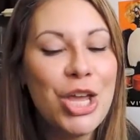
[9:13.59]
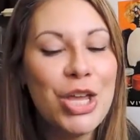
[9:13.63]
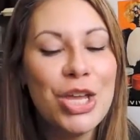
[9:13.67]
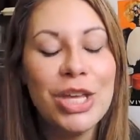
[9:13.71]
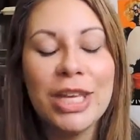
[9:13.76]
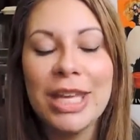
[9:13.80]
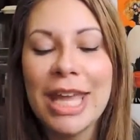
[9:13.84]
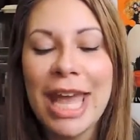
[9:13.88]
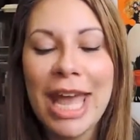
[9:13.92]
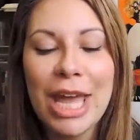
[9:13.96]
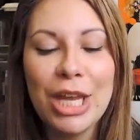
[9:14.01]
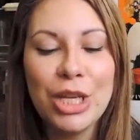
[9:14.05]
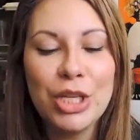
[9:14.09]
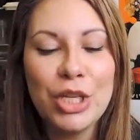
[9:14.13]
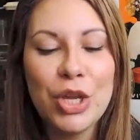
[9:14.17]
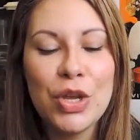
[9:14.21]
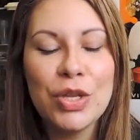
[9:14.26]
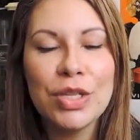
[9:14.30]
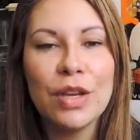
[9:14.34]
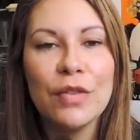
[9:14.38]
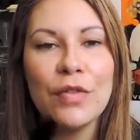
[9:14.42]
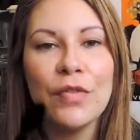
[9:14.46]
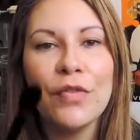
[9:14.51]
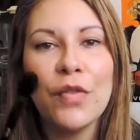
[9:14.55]
You can
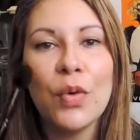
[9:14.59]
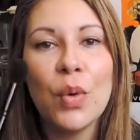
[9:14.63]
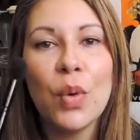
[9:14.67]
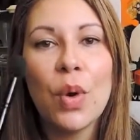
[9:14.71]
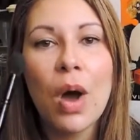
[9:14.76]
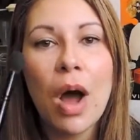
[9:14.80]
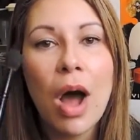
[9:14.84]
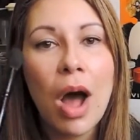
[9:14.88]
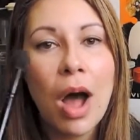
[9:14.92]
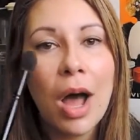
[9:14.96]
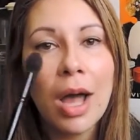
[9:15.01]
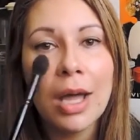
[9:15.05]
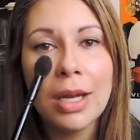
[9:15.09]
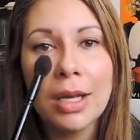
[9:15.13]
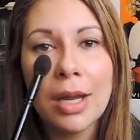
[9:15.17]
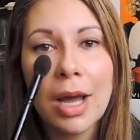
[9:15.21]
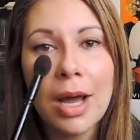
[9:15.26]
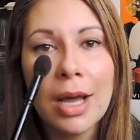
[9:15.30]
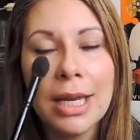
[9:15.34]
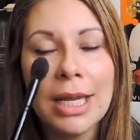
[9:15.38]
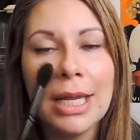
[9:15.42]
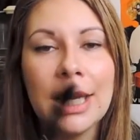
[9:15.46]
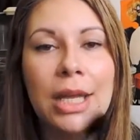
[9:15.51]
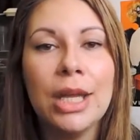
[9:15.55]
use it for
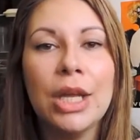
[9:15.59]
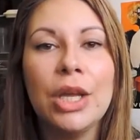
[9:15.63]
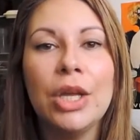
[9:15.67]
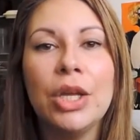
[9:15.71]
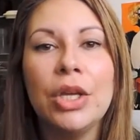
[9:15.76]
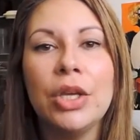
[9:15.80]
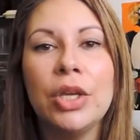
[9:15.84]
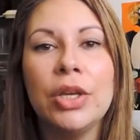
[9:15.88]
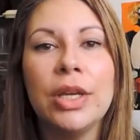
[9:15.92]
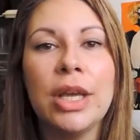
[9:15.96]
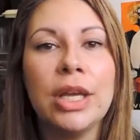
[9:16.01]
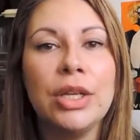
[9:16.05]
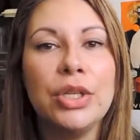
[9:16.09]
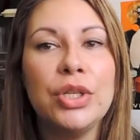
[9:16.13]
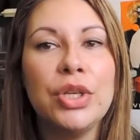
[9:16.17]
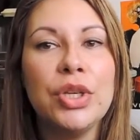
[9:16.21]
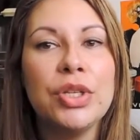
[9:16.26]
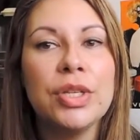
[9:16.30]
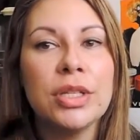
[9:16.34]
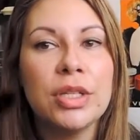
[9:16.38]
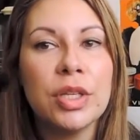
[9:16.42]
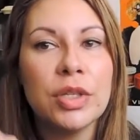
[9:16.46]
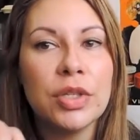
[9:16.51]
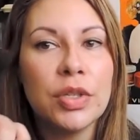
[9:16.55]
highlighting. You can
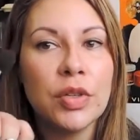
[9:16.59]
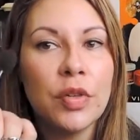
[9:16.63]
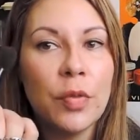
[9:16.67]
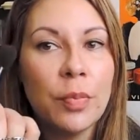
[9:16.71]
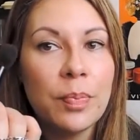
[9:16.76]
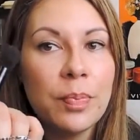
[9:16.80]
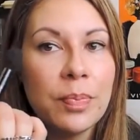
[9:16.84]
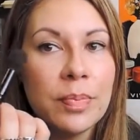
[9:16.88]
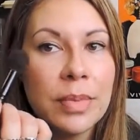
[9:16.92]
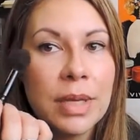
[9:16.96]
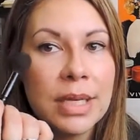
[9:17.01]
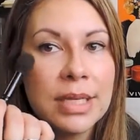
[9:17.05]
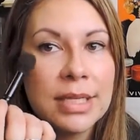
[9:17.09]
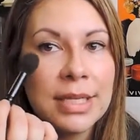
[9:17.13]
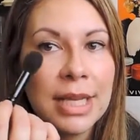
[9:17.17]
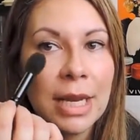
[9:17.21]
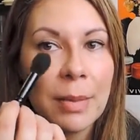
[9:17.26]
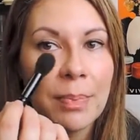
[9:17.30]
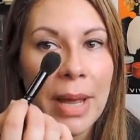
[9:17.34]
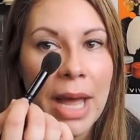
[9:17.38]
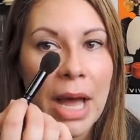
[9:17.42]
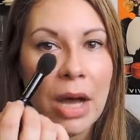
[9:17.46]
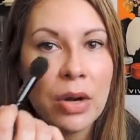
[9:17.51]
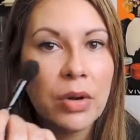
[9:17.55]
use it to sort of
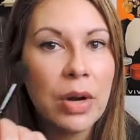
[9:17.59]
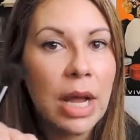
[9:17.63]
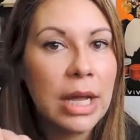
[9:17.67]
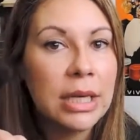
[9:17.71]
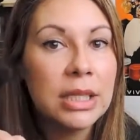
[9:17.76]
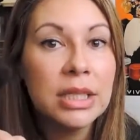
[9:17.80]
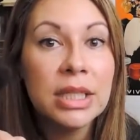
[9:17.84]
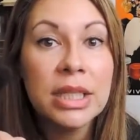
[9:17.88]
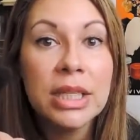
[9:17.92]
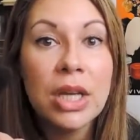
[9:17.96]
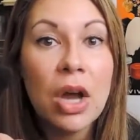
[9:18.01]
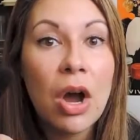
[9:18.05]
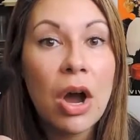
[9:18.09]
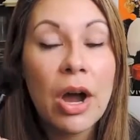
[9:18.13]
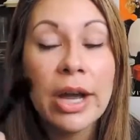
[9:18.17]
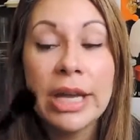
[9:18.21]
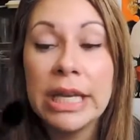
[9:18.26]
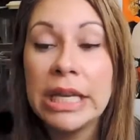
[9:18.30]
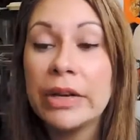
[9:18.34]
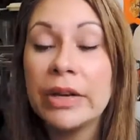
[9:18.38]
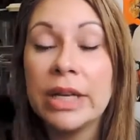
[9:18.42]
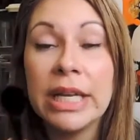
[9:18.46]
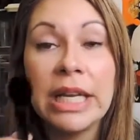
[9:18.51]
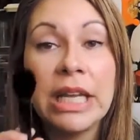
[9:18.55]
set powder under the
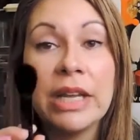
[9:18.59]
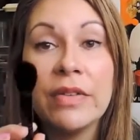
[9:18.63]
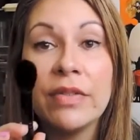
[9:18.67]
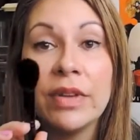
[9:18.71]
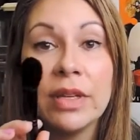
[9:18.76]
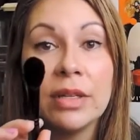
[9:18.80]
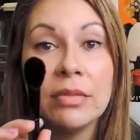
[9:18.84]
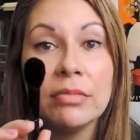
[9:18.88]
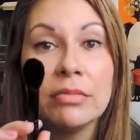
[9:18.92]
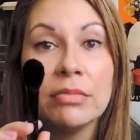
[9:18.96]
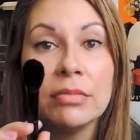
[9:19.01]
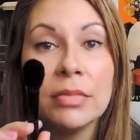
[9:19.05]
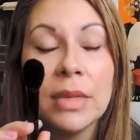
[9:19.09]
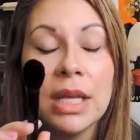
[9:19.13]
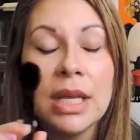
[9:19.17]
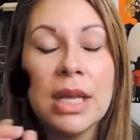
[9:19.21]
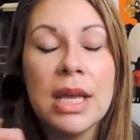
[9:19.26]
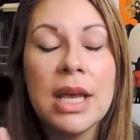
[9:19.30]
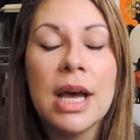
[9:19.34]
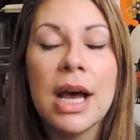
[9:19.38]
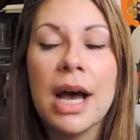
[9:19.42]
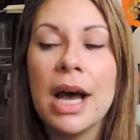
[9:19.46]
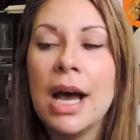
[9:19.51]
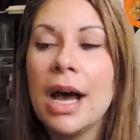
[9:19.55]
eye area even,
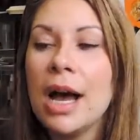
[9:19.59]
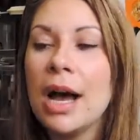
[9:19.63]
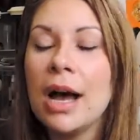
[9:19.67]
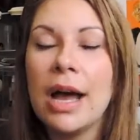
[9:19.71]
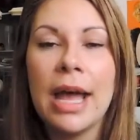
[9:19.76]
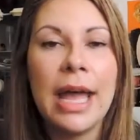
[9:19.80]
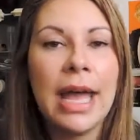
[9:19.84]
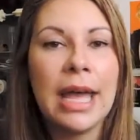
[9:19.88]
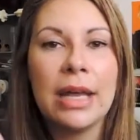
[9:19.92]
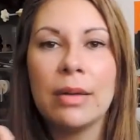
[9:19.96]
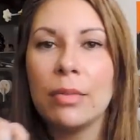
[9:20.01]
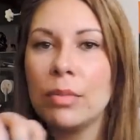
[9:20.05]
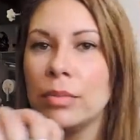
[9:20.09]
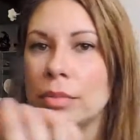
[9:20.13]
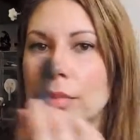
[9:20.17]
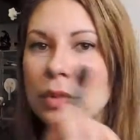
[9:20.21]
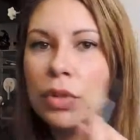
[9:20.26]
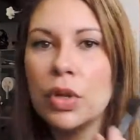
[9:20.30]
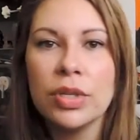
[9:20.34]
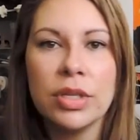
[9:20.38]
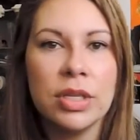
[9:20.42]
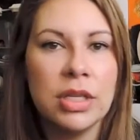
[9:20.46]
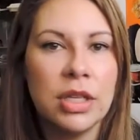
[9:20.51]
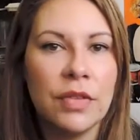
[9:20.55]
and
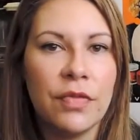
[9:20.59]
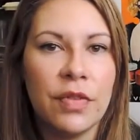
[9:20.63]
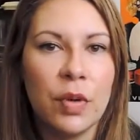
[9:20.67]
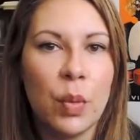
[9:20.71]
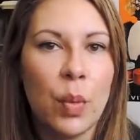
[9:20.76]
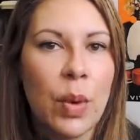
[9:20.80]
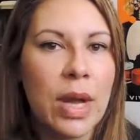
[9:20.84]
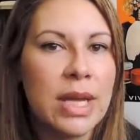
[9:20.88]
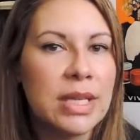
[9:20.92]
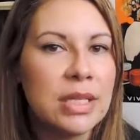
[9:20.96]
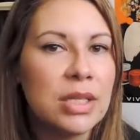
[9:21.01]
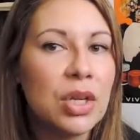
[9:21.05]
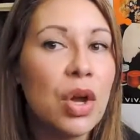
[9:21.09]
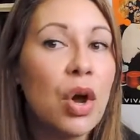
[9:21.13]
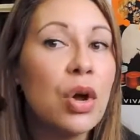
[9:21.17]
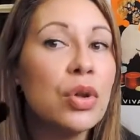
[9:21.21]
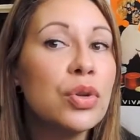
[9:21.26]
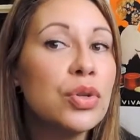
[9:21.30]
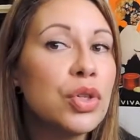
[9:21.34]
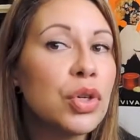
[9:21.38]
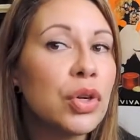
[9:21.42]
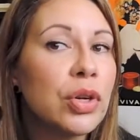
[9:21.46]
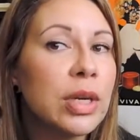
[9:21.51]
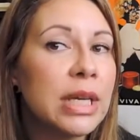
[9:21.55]
lots of different ways.
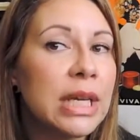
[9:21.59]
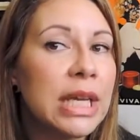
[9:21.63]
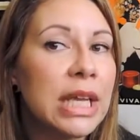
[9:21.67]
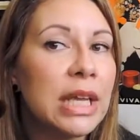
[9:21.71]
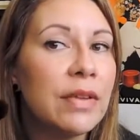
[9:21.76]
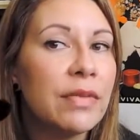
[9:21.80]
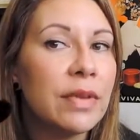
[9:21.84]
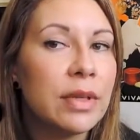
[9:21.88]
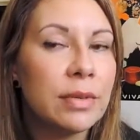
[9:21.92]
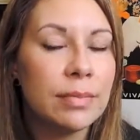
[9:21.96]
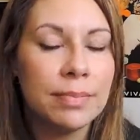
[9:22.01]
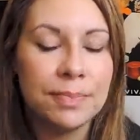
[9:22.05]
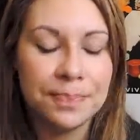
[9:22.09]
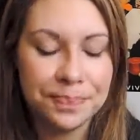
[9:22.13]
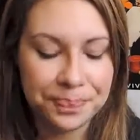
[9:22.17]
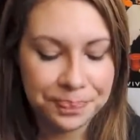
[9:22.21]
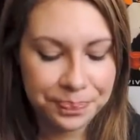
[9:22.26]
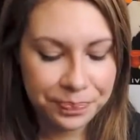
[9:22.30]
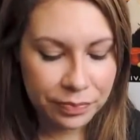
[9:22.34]
Contouring even.